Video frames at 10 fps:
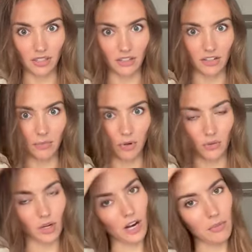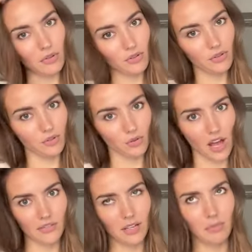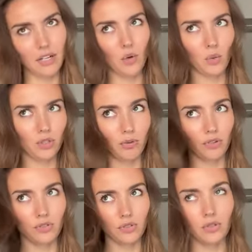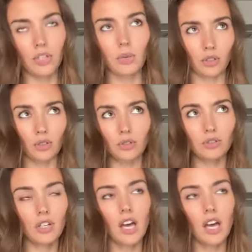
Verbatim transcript: like very important requirement to have somebody who supports you and what you do